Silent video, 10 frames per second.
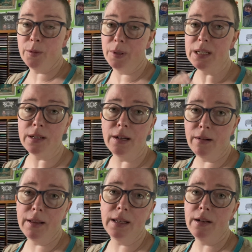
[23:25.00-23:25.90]
winter,
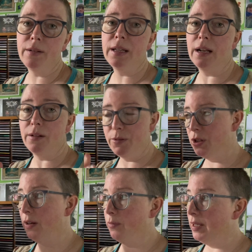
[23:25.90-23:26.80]
and then I'd get it
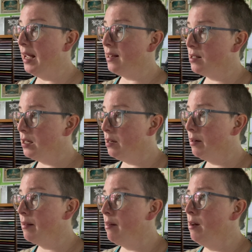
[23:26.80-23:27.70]
shaved next year.